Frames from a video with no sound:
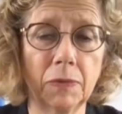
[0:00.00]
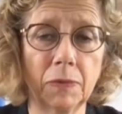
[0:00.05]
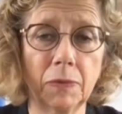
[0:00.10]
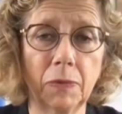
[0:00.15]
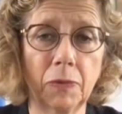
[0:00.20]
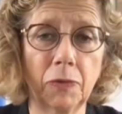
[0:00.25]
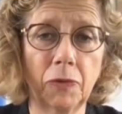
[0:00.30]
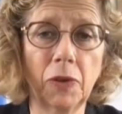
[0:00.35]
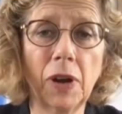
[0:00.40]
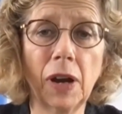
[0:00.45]

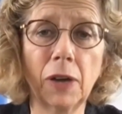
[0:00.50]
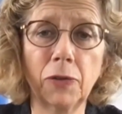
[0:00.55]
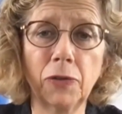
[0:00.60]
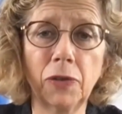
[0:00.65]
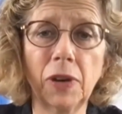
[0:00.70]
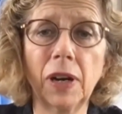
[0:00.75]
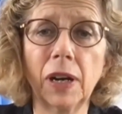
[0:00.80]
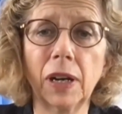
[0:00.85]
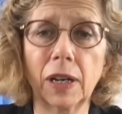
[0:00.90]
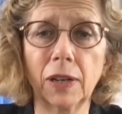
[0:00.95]
far,
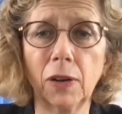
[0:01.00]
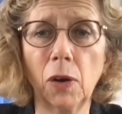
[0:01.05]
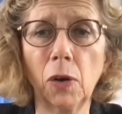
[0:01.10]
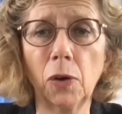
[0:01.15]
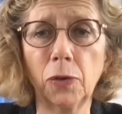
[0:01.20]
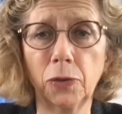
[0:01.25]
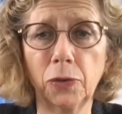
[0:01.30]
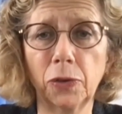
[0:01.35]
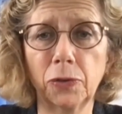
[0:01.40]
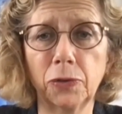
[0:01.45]
far
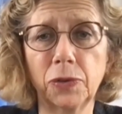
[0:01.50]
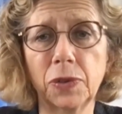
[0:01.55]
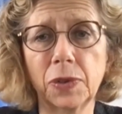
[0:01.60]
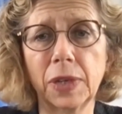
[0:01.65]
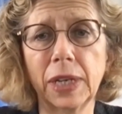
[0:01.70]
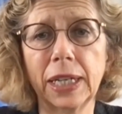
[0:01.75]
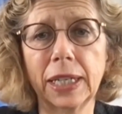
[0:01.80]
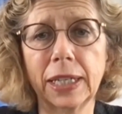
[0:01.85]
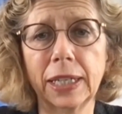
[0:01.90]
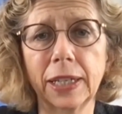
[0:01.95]
off of
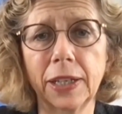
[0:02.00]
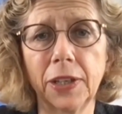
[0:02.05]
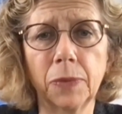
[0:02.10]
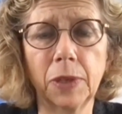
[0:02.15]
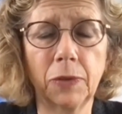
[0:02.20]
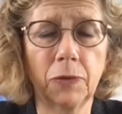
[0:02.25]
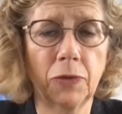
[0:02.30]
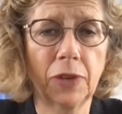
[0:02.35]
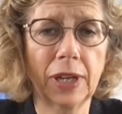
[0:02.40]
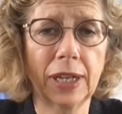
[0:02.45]
track.
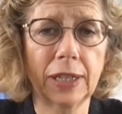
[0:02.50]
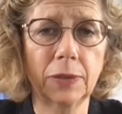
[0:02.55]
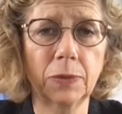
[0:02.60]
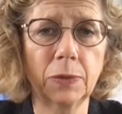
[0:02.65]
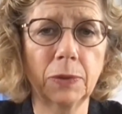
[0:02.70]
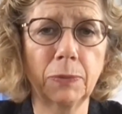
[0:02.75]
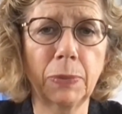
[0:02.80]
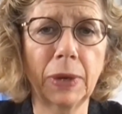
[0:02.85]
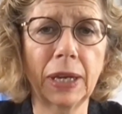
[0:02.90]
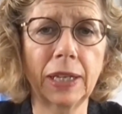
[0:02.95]
In fact,
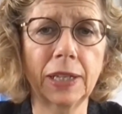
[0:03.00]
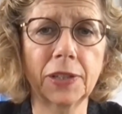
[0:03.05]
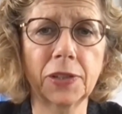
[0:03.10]
we've barely